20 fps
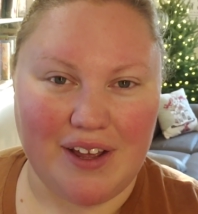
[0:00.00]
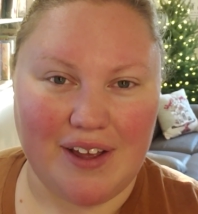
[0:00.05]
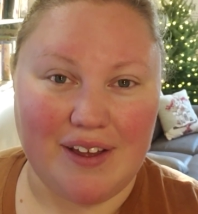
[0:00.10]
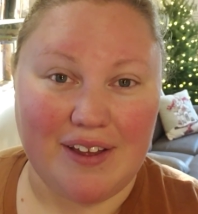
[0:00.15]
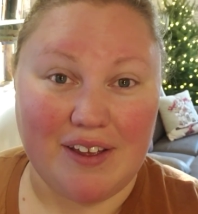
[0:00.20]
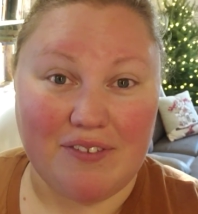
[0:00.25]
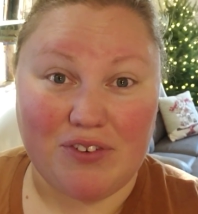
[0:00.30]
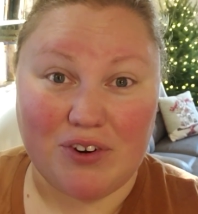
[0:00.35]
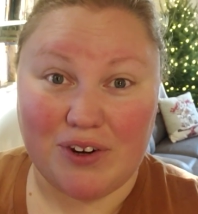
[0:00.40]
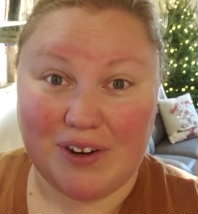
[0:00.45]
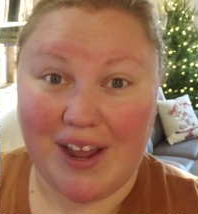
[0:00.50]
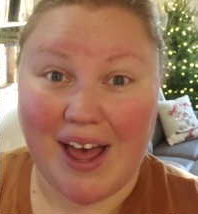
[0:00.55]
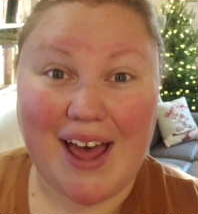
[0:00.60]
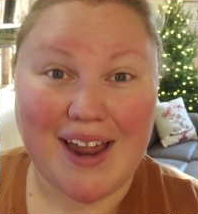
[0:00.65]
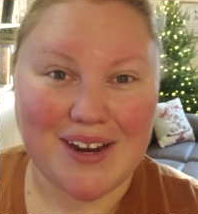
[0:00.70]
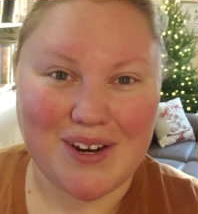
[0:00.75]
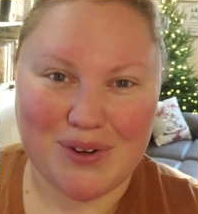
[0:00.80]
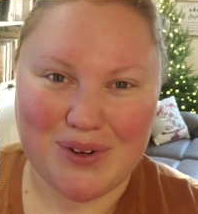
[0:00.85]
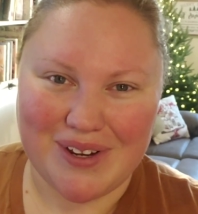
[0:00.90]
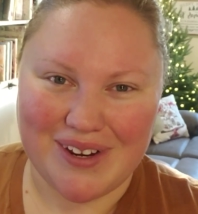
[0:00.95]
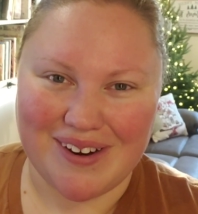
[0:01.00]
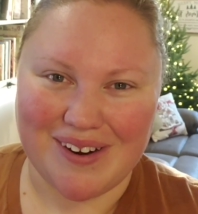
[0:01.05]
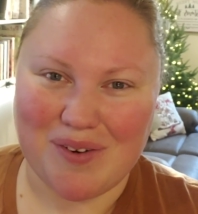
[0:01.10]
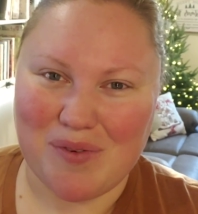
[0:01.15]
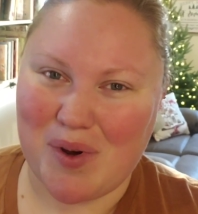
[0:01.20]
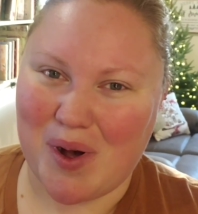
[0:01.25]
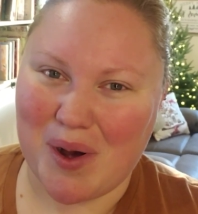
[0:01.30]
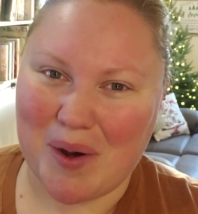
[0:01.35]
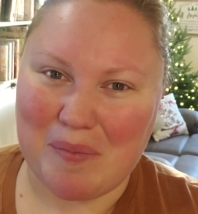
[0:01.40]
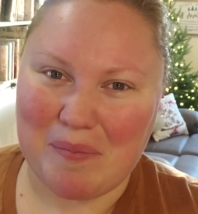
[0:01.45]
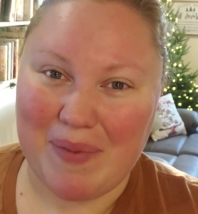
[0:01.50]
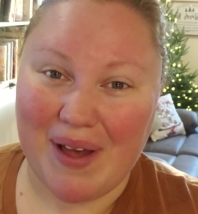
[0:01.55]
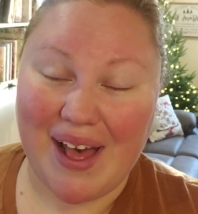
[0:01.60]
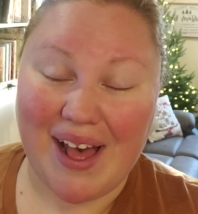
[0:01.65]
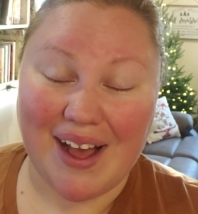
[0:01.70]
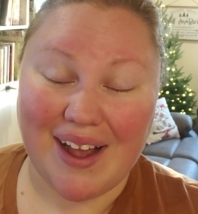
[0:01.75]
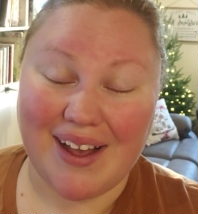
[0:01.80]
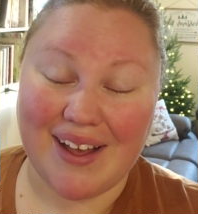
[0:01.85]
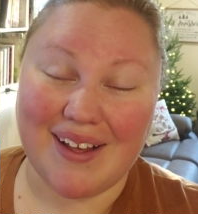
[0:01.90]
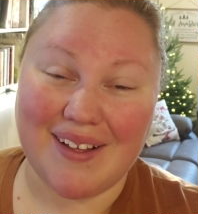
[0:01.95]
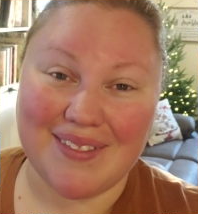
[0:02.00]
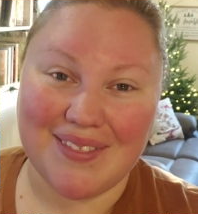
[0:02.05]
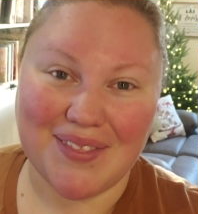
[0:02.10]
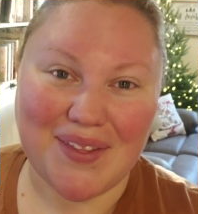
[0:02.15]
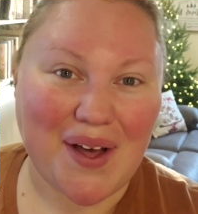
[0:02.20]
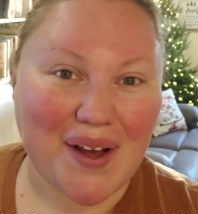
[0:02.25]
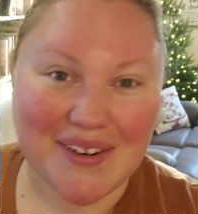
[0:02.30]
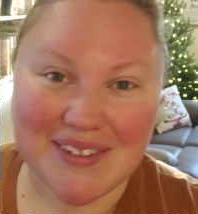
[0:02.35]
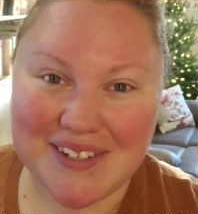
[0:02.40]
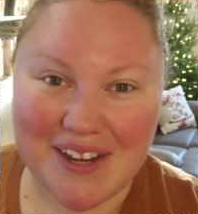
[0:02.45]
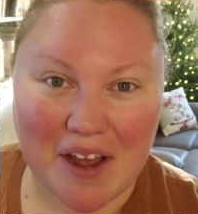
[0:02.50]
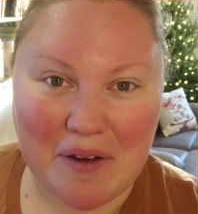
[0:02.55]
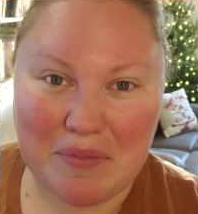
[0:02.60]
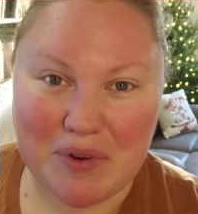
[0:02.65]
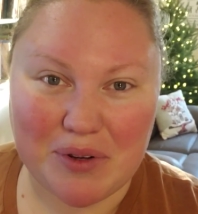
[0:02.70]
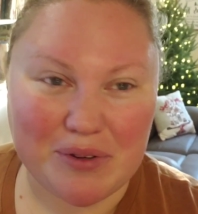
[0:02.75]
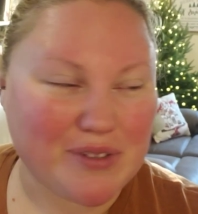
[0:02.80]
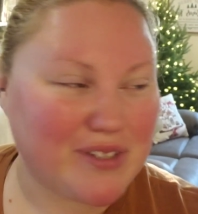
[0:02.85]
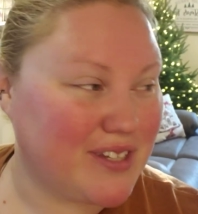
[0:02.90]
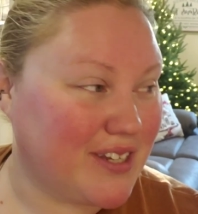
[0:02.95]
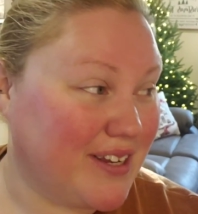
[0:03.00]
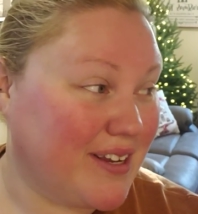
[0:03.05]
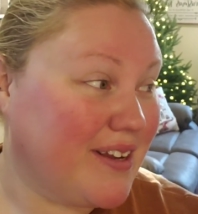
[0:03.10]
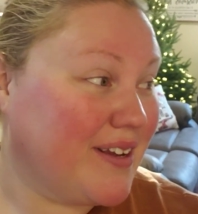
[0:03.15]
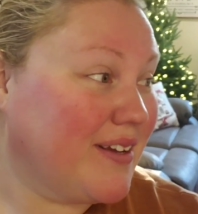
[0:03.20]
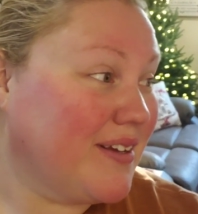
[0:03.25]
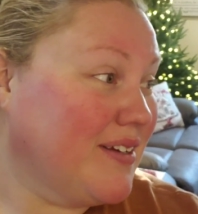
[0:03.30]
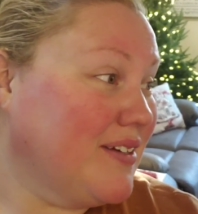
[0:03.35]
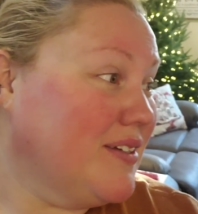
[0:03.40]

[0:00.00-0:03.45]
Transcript: If you're not new here, welcome back. Long time no see.